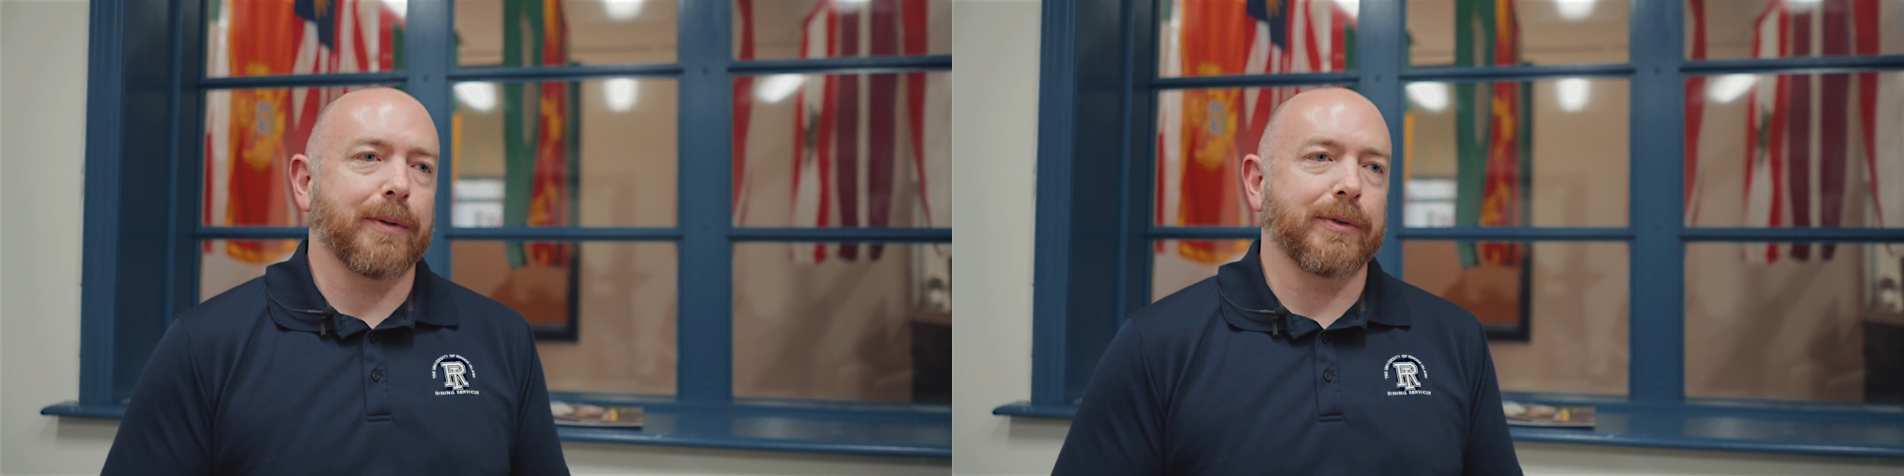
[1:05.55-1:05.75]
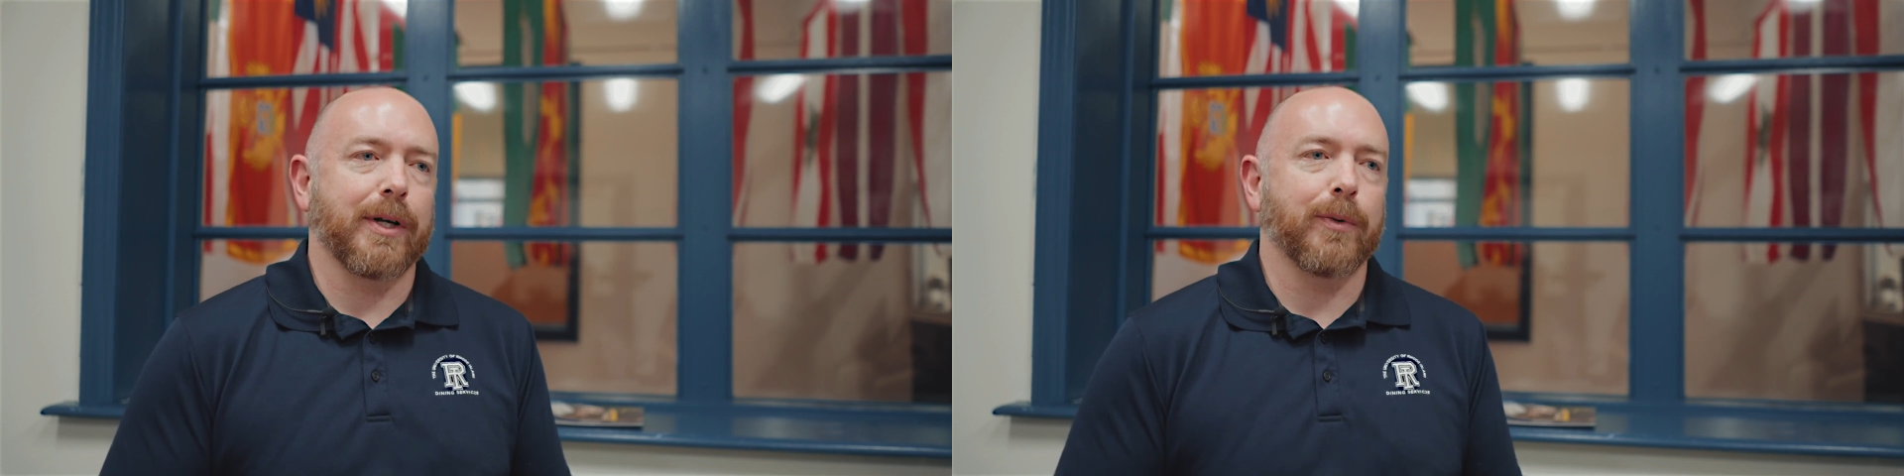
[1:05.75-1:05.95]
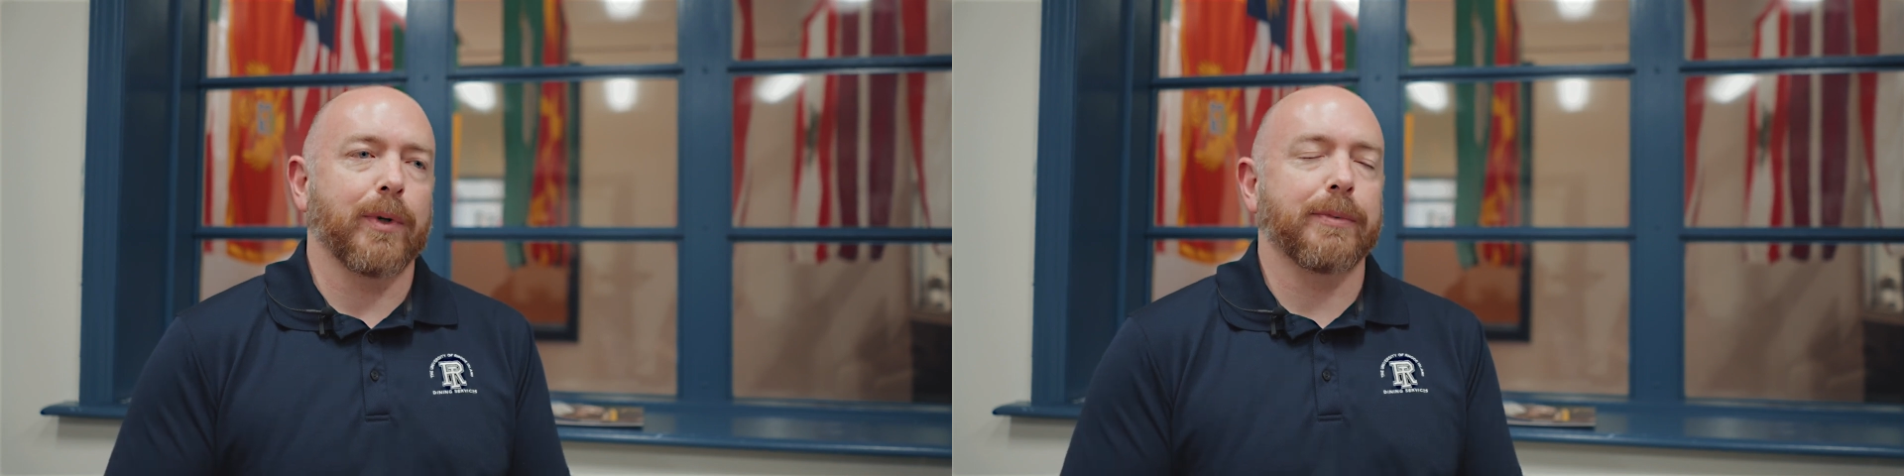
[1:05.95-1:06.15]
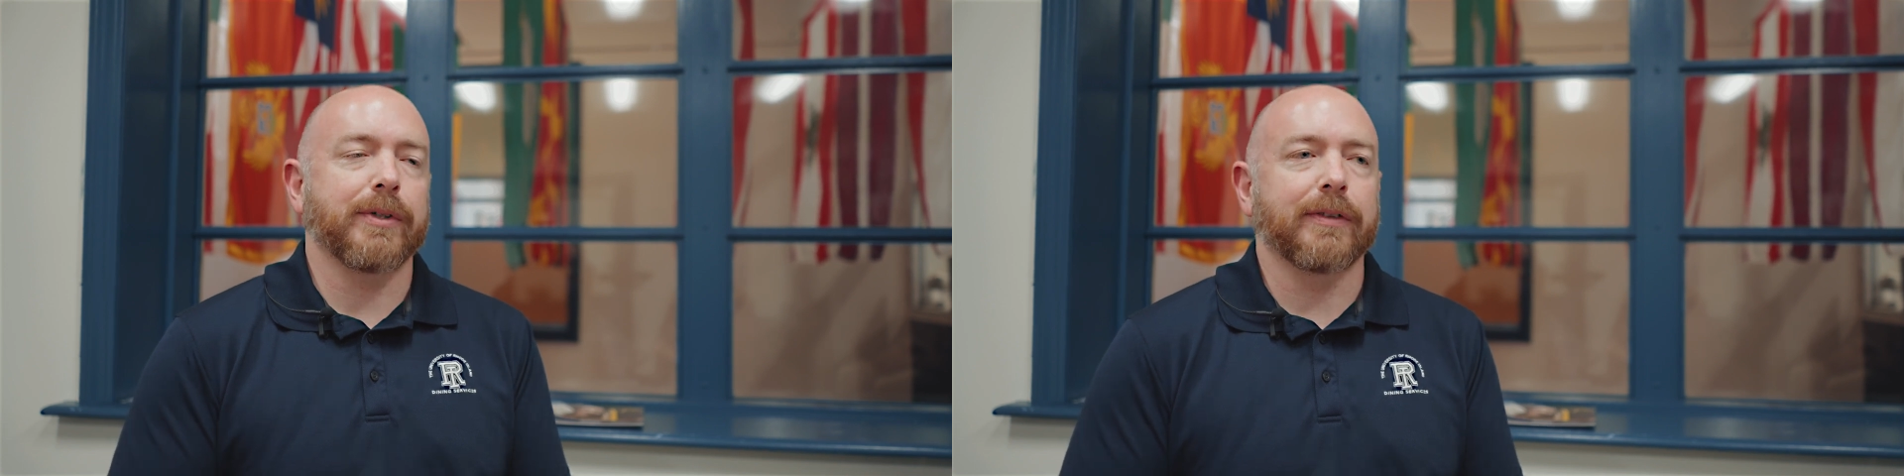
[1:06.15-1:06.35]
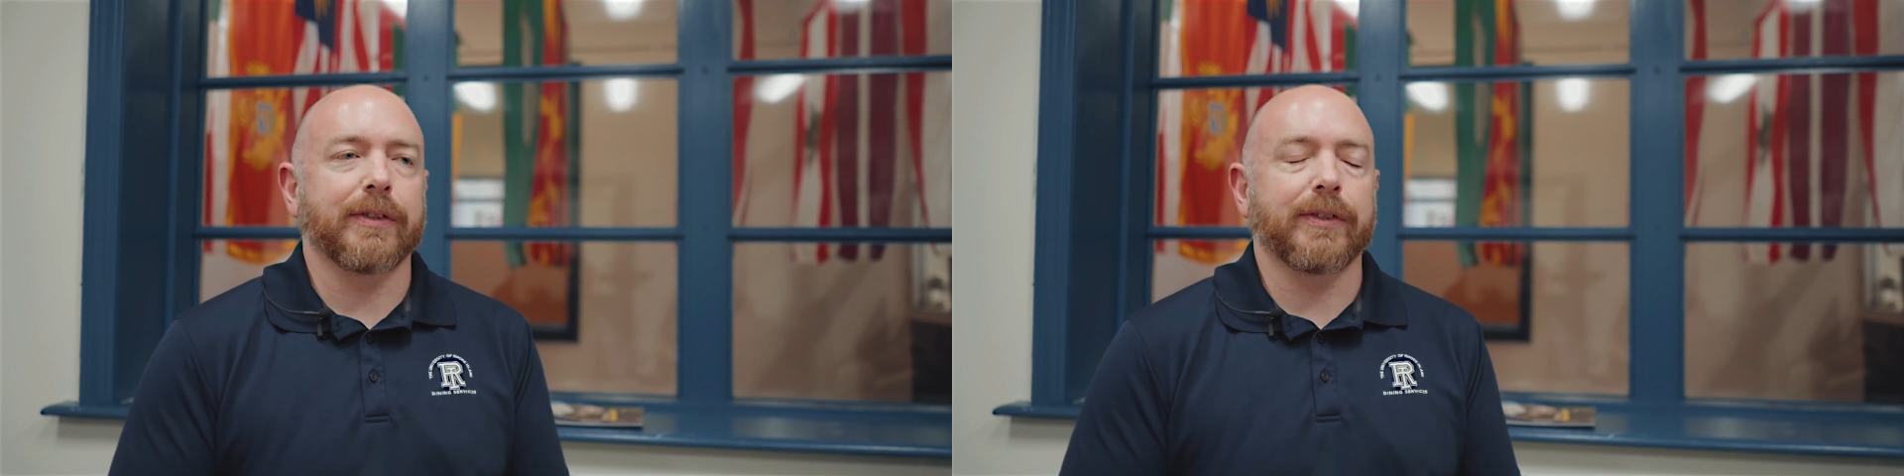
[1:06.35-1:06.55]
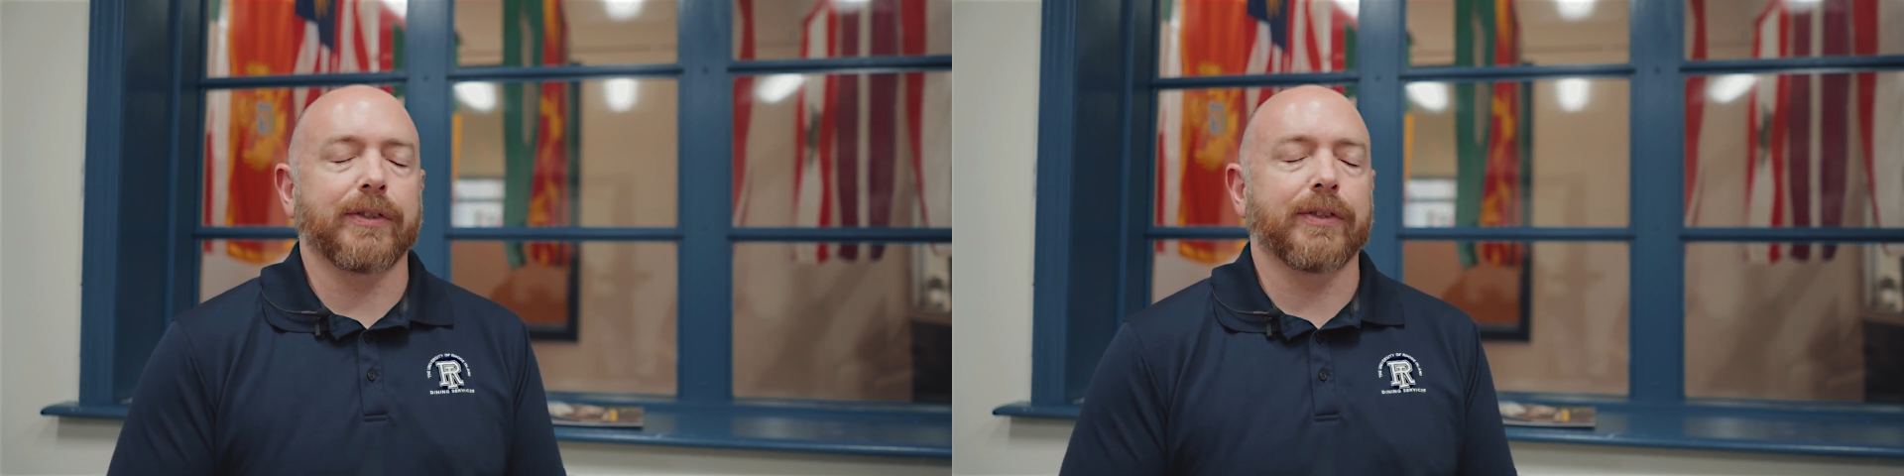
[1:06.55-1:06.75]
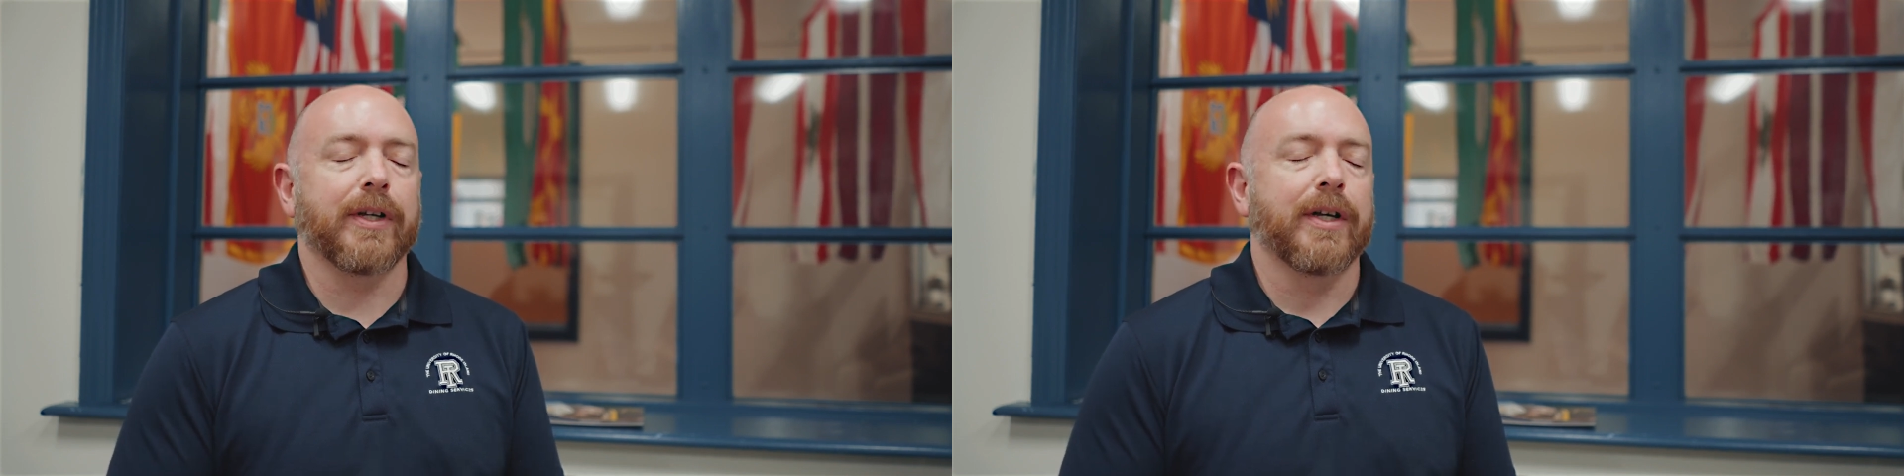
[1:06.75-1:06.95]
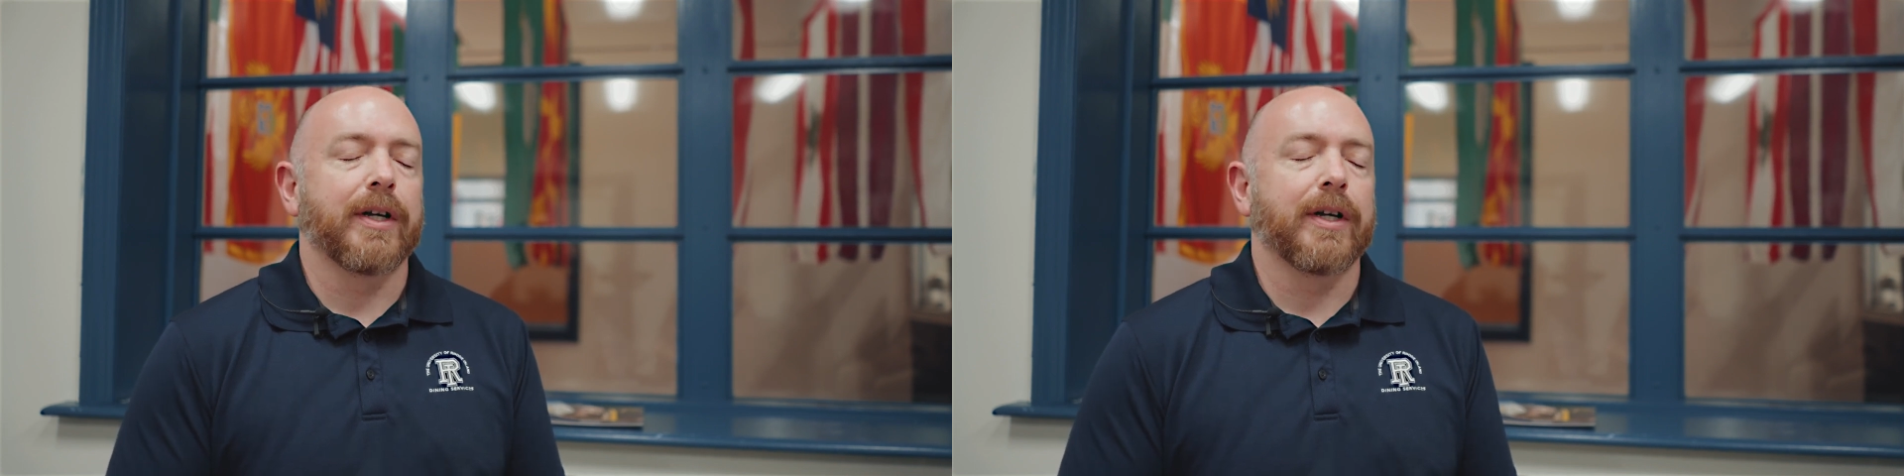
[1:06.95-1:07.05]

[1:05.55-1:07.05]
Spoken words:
Amazon Web Services,